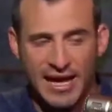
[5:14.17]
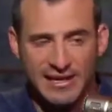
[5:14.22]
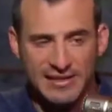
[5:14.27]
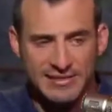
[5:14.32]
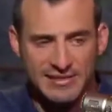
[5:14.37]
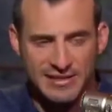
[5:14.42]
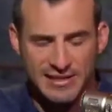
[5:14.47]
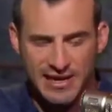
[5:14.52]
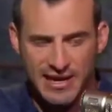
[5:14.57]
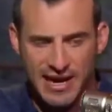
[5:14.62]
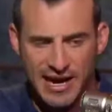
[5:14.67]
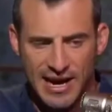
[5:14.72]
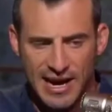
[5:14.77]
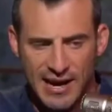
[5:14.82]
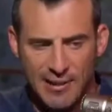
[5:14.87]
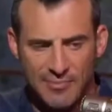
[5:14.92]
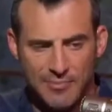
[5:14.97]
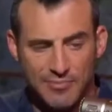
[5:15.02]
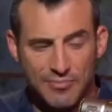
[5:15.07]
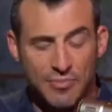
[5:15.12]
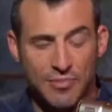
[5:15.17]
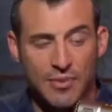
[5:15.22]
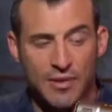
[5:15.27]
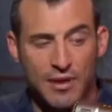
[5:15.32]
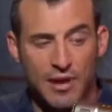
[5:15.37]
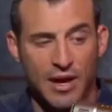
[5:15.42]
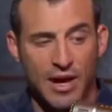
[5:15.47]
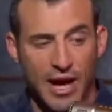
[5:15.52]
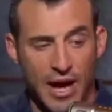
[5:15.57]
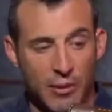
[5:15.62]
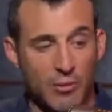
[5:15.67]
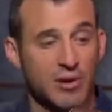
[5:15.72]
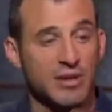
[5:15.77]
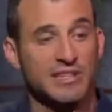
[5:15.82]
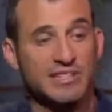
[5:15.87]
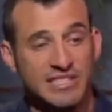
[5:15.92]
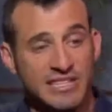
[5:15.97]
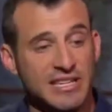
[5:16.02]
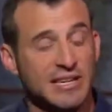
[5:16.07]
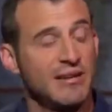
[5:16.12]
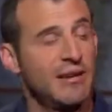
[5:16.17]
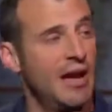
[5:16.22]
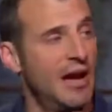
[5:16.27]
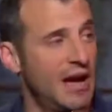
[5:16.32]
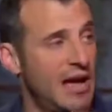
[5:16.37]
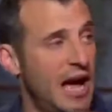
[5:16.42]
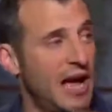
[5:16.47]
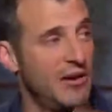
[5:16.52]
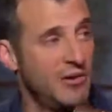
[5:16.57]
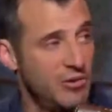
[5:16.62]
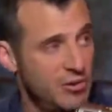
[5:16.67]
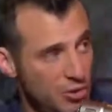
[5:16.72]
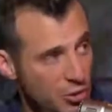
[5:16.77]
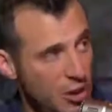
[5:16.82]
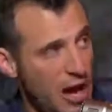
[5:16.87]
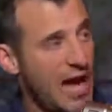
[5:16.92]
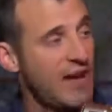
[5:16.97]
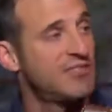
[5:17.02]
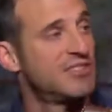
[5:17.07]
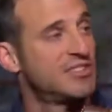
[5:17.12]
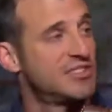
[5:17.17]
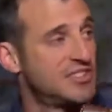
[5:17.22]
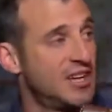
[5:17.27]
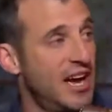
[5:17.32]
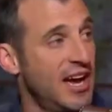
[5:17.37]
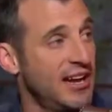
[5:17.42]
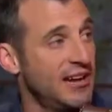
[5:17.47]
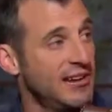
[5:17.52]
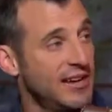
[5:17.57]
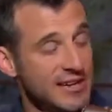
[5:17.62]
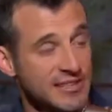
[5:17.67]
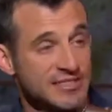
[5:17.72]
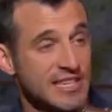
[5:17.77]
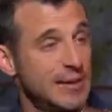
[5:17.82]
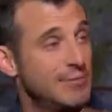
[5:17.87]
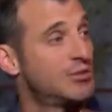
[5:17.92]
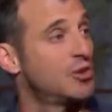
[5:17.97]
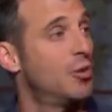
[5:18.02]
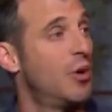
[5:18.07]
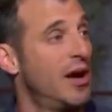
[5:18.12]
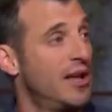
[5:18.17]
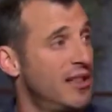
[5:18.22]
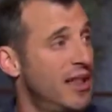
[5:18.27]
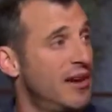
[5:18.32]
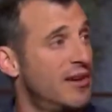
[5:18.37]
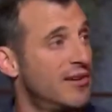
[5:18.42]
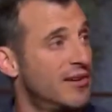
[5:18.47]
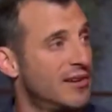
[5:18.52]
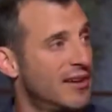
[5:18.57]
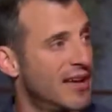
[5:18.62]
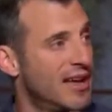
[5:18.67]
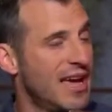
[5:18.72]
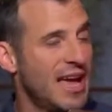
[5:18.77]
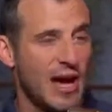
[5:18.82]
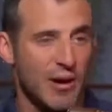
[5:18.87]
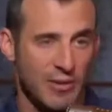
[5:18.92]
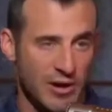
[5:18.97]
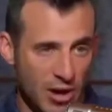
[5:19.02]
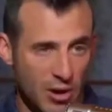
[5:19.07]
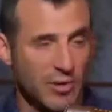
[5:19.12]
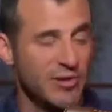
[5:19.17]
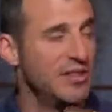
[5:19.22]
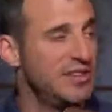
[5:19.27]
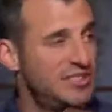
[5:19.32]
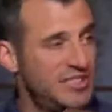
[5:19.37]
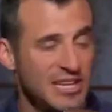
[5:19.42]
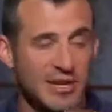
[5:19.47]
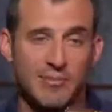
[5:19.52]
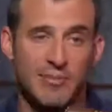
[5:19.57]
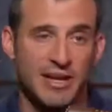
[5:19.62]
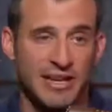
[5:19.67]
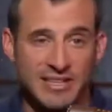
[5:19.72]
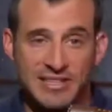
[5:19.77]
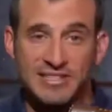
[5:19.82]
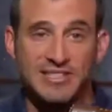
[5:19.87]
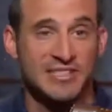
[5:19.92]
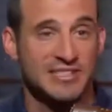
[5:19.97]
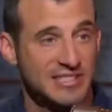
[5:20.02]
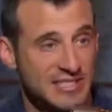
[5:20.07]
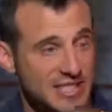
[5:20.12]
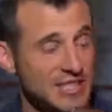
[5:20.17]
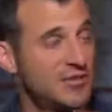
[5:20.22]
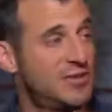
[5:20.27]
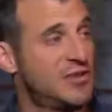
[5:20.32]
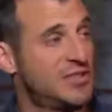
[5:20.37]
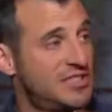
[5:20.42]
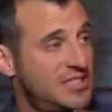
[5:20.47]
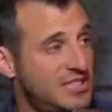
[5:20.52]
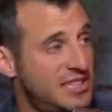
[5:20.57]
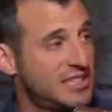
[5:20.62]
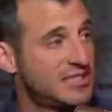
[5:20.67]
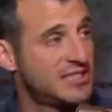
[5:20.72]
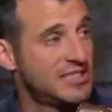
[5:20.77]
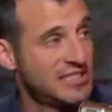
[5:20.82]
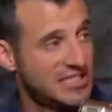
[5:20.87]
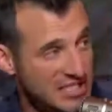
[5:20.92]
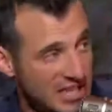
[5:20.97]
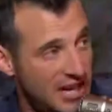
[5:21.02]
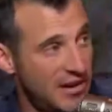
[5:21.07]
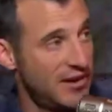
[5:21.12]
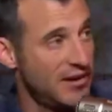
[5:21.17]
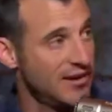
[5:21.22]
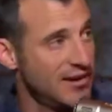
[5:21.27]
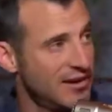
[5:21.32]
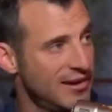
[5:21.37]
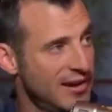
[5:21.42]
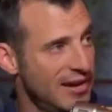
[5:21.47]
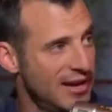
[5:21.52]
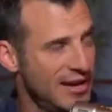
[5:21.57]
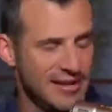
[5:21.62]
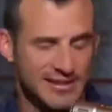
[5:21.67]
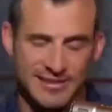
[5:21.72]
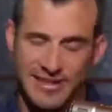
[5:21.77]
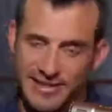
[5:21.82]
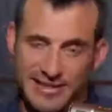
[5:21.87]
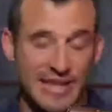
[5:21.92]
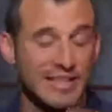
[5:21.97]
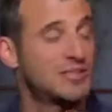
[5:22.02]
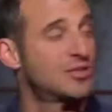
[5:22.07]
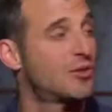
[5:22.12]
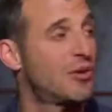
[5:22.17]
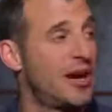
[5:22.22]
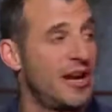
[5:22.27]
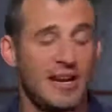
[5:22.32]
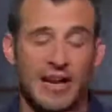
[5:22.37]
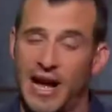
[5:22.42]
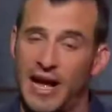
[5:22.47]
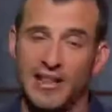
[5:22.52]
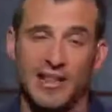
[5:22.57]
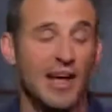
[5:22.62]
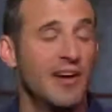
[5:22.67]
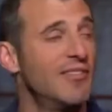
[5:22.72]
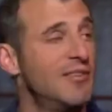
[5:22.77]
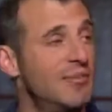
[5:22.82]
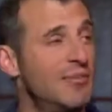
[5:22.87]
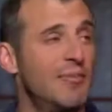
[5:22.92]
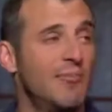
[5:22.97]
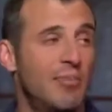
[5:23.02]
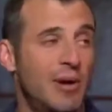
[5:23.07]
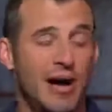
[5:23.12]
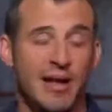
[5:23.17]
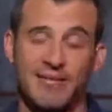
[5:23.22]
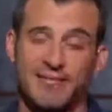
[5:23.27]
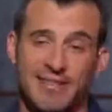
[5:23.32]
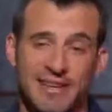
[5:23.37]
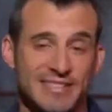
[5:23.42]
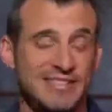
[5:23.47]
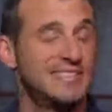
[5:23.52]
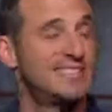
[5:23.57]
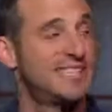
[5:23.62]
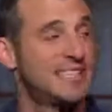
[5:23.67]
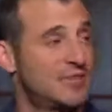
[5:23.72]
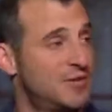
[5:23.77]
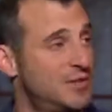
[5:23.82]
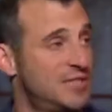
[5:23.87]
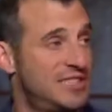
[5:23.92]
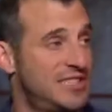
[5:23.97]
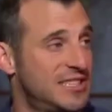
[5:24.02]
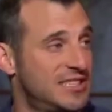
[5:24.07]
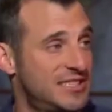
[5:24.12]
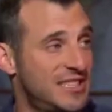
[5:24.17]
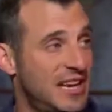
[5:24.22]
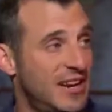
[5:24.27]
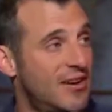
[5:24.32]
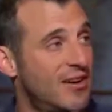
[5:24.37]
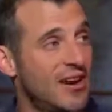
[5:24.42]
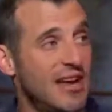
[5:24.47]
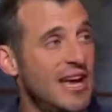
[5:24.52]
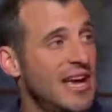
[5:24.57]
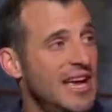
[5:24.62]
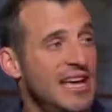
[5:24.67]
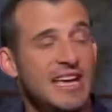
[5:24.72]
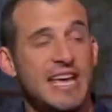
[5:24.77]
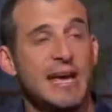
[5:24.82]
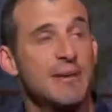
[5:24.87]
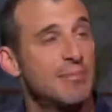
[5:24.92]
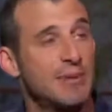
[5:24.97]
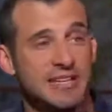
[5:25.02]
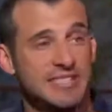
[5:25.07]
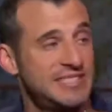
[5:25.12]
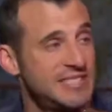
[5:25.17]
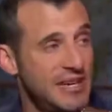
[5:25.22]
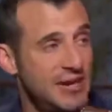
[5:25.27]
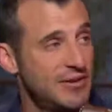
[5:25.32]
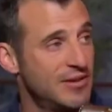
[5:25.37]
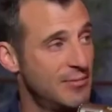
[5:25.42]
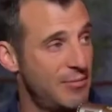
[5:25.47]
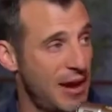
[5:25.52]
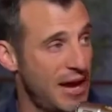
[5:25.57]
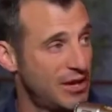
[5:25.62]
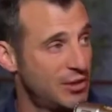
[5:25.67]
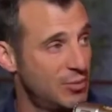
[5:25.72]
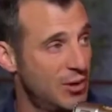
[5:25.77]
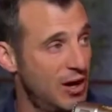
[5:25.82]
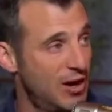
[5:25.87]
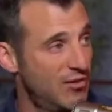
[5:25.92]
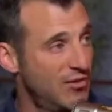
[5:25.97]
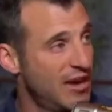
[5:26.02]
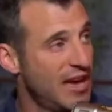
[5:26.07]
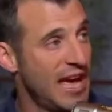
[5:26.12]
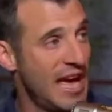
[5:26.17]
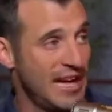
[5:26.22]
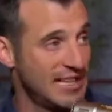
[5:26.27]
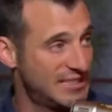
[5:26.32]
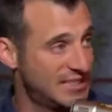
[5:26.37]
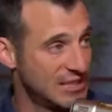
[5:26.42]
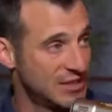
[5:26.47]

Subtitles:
And we're going to see a guy you have to sign. And his name's Kawhi Leonard. And we go in the gym and he's a 6'6" center. He's like, that's great. I love him, but he's a 6'6" center. He can't play center in the Pac-12